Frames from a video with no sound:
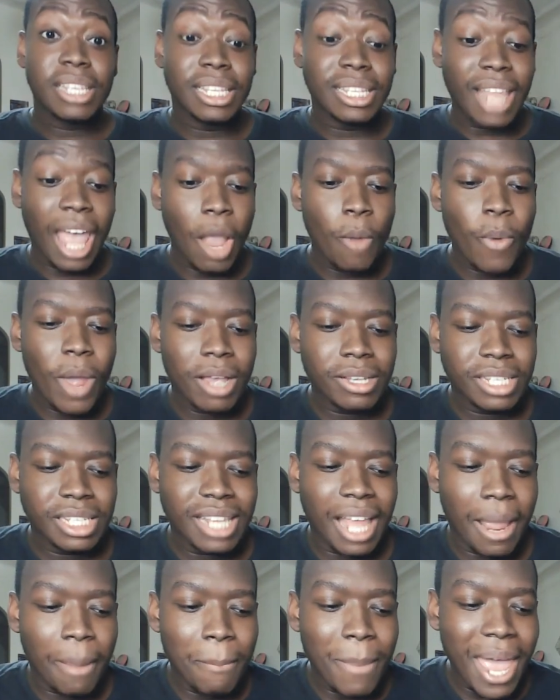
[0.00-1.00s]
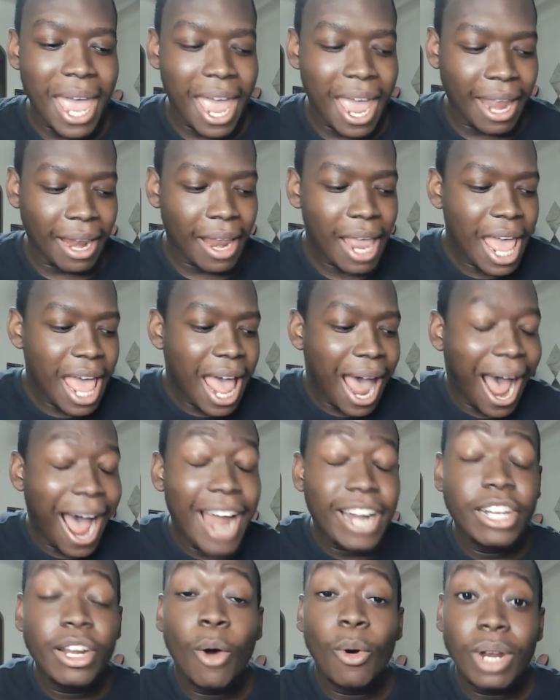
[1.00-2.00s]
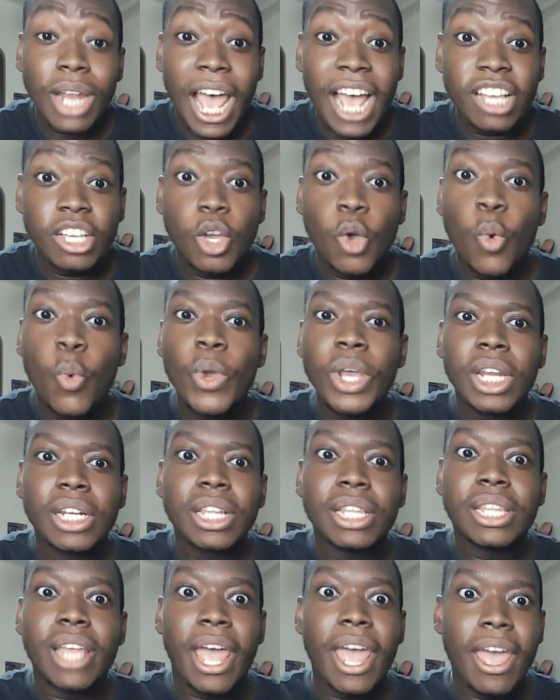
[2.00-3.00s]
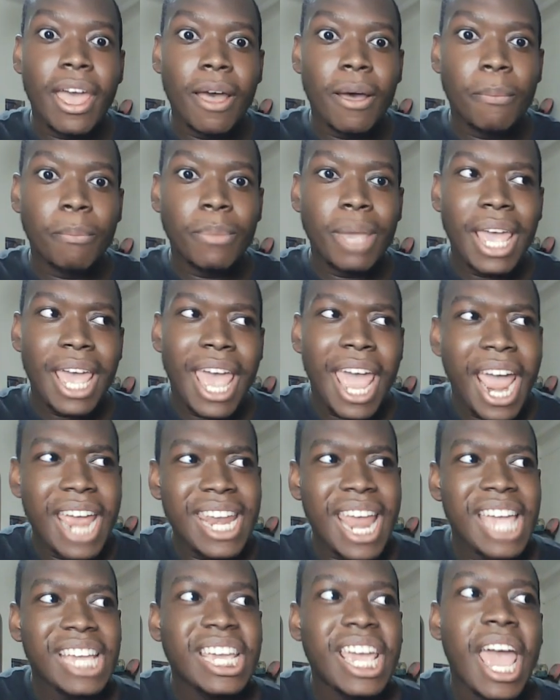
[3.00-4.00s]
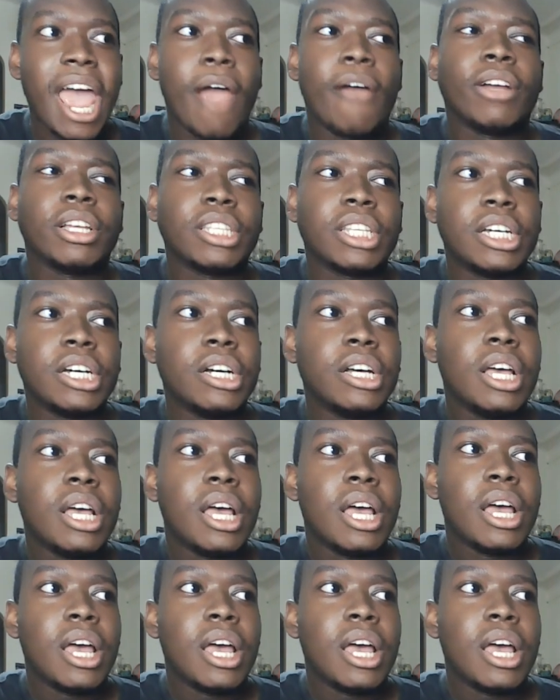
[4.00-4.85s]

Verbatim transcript: a thing where it's just like, man, I know that Queen of the Damned and that character,